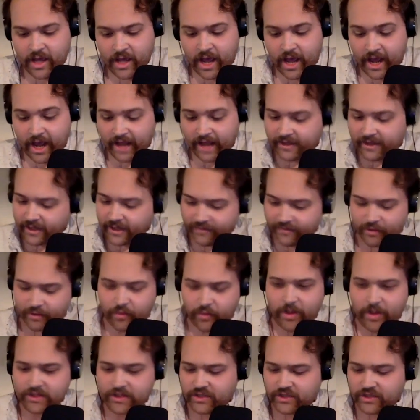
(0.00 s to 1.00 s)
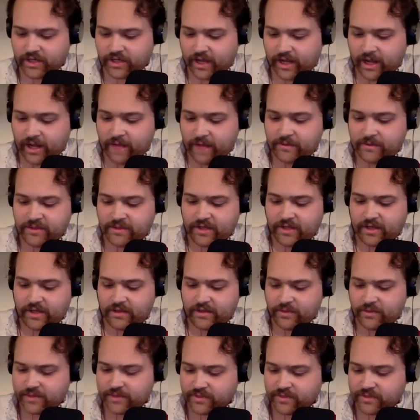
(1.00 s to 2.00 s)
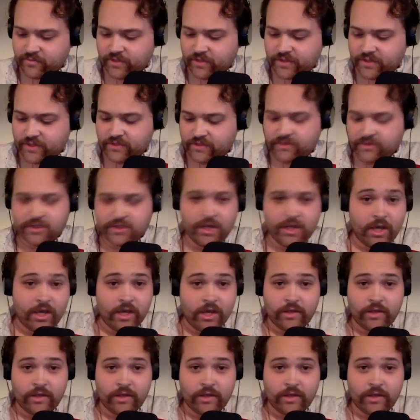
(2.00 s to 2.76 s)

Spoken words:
I did have a question. I was doing some research.